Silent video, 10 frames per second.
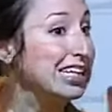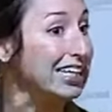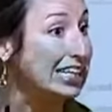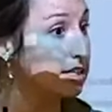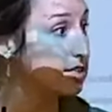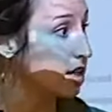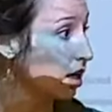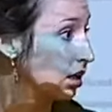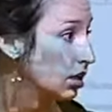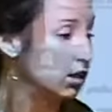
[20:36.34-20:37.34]
is
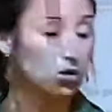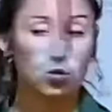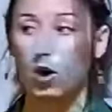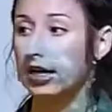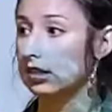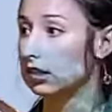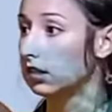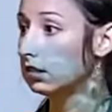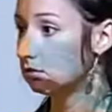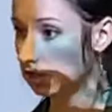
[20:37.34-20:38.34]
widely
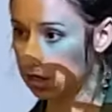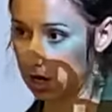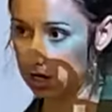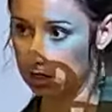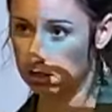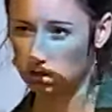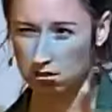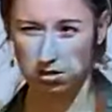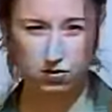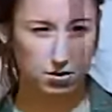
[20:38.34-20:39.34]
regarded.
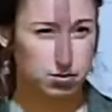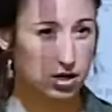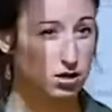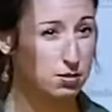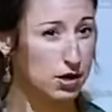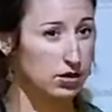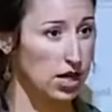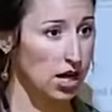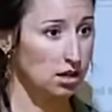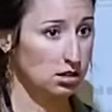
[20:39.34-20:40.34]
Do you feel better about
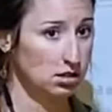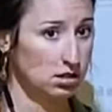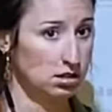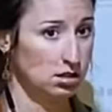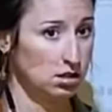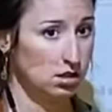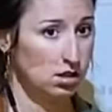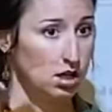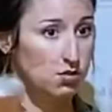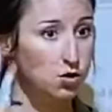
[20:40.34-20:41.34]
that?
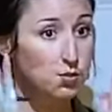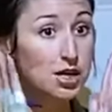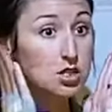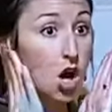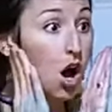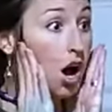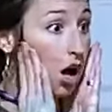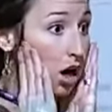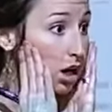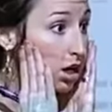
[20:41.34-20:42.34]
If you picked
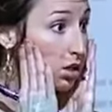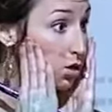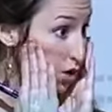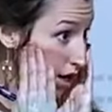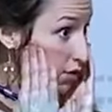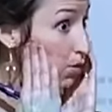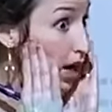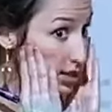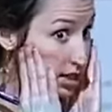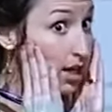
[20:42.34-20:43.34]
are, you got the
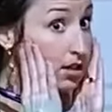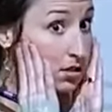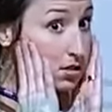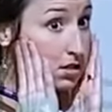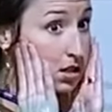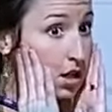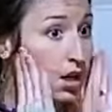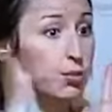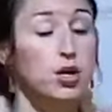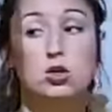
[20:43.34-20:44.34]
right tense,
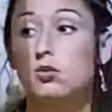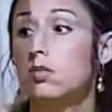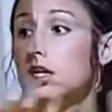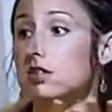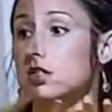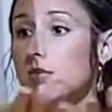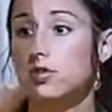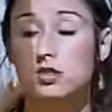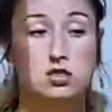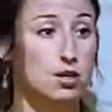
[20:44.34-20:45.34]
but you mixed up
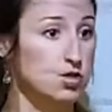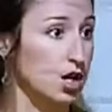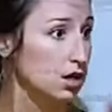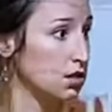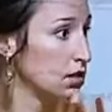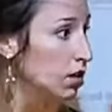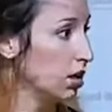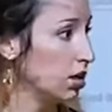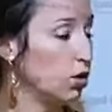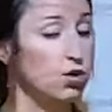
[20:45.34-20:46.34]
the subject.
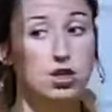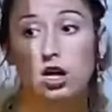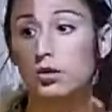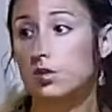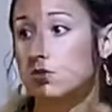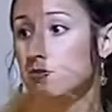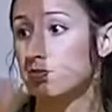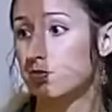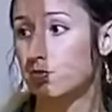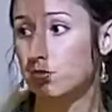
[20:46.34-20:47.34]
You thought it was
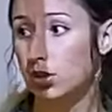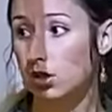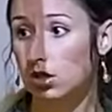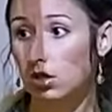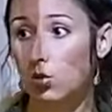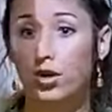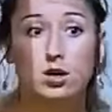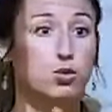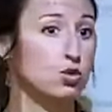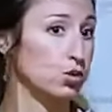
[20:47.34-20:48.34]
plural when
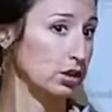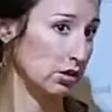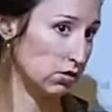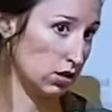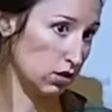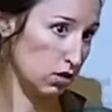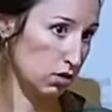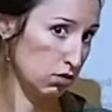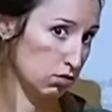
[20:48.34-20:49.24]
it was really singular.